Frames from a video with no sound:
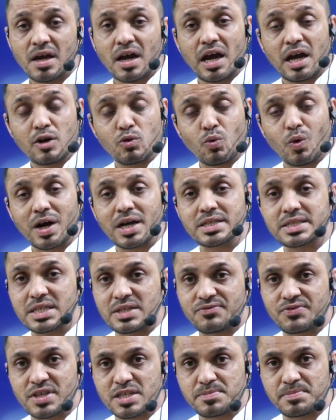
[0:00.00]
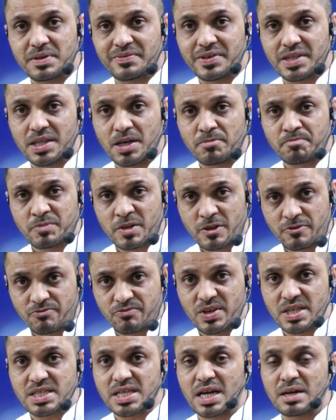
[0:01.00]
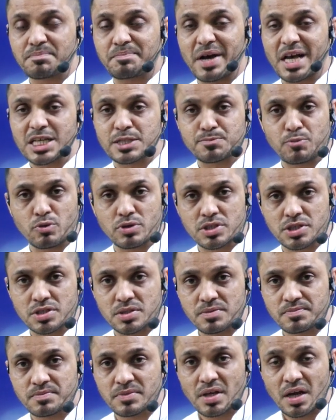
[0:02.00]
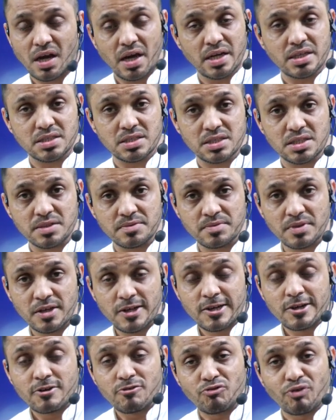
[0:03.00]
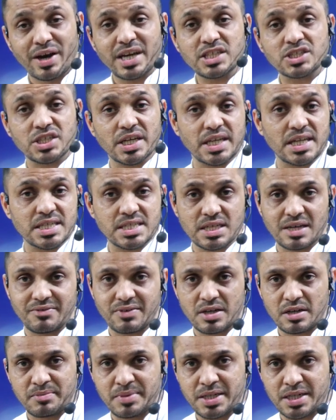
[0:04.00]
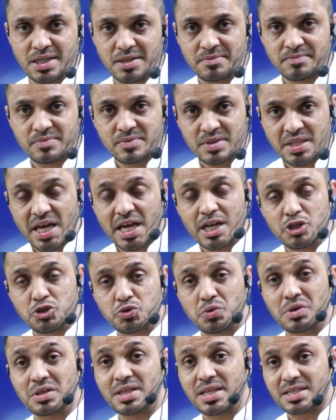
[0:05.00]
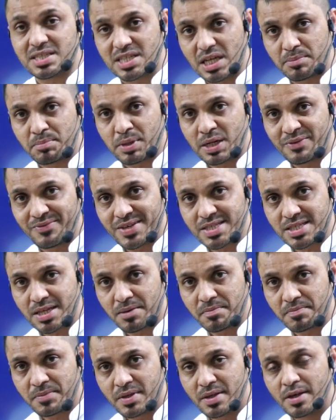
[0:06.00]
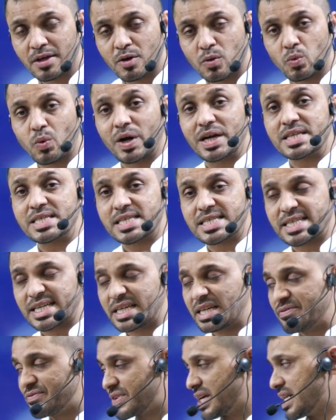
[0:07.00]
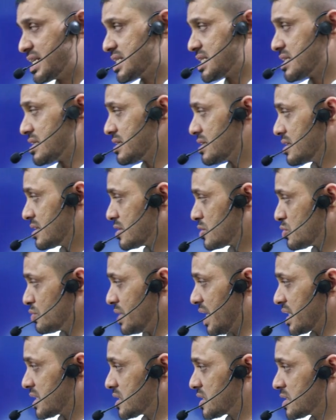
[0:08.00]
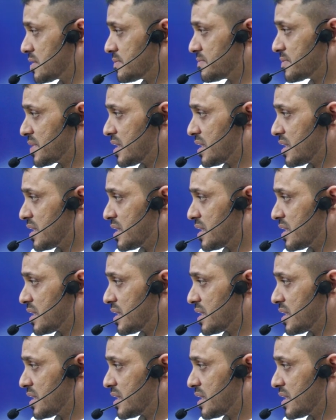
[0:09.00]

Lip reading: And what is the difference between the visa and passport? And why Chinese government, they are issuing the stapled visa? What is the significance to that?